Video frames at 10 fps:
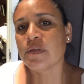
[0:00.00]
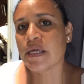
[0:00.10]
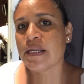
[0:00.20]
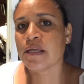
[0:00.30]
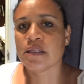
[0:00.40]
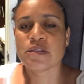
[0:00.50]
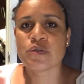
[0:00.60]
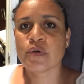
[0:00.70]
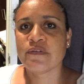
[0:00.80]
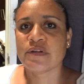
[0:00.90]
getting a
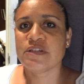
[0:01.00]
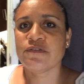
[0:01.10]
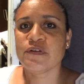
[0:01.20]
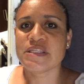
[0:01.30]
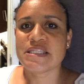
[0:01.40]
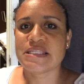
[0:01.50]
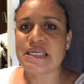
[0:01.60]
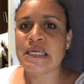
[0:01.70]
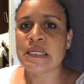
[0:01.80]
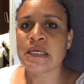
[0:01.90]
sort of a different
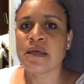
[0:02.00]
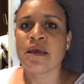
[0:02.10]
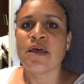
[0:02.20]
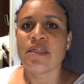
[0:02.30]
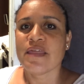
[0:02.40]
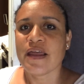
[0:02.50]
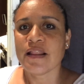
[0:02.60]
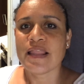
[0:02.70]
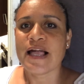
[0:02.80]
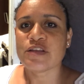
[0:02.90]
scene that
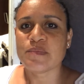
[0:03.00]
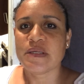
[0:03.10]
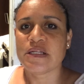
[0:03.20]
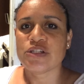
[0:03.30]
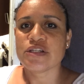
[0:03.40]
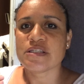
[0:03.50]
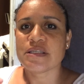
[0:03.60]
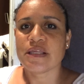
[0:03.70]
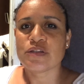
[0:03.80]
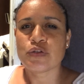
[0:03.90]
allows me to
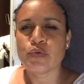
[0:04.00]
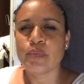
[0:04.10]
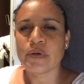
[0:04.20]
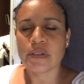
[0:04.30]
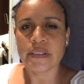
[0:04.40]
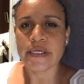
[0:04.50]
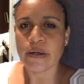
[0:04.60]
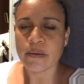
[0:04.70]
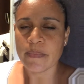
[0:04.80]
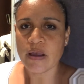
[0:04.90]
just get super
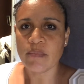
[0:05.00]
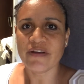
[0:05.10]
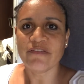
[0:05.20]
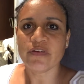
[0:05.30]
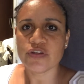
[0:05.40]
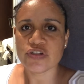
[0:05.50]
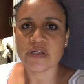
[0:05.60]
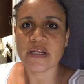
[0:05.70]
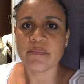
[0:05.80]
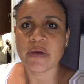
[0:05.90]
clear about my
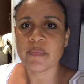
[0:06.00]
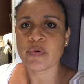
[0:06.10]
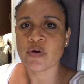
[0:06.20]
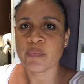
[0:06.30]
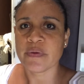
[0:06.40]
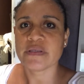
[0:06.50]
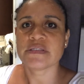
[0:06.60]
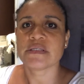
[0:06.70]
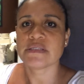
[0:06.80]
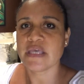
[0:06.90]
vision and my
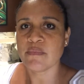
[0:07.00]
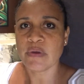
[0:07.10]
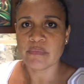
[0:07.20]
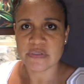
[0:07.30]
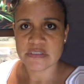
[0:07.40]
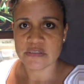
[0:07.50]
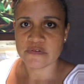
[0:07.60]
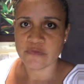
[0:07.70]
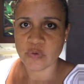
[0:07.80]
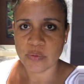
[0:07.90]
purpose to take my
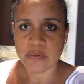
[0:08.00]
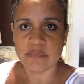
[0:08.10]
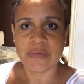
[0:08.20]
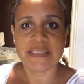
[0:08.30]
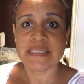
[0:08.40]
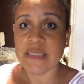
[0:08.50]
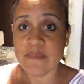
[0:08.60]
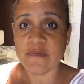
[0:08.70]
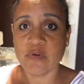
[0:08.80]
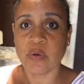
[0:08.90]
business forward and my
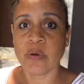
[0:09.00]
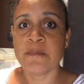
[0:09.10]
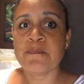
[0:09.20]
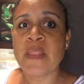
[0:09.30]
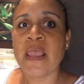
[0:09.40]
team forward.